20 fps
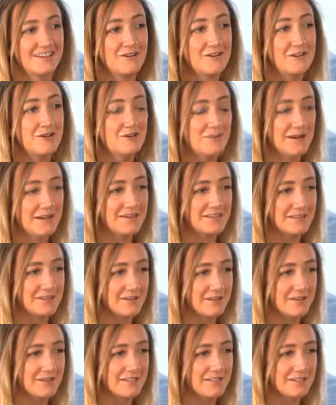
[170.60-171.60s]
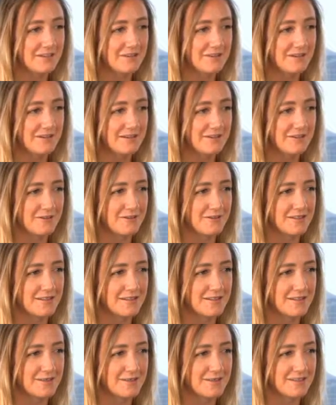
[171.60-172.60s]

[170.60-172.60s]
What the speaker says: Oh, you were planning to go down too? I thought it was this.